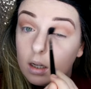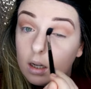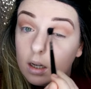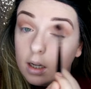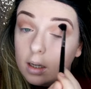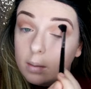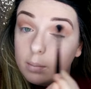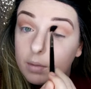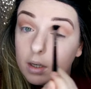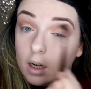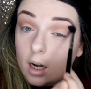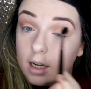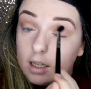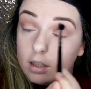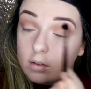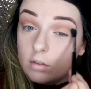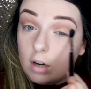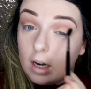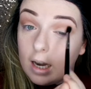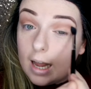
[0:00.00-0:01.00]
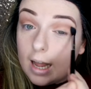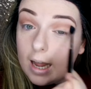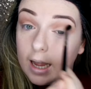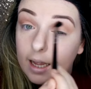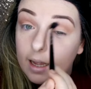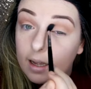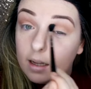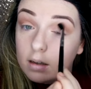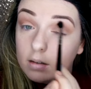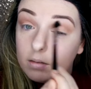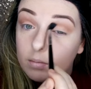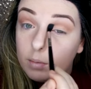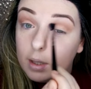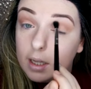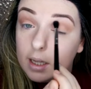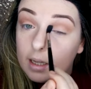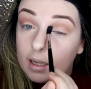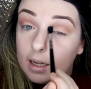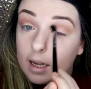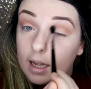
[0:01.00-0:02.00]
and um, kind of relate and
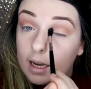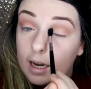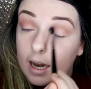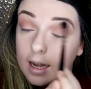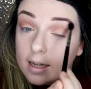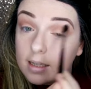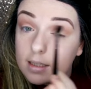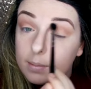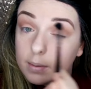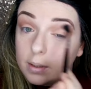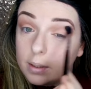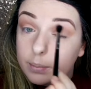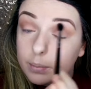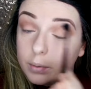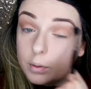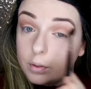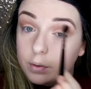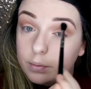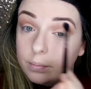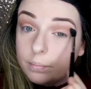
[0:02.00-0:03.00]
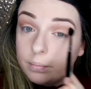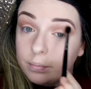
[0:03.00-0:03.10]
we connect a bit more.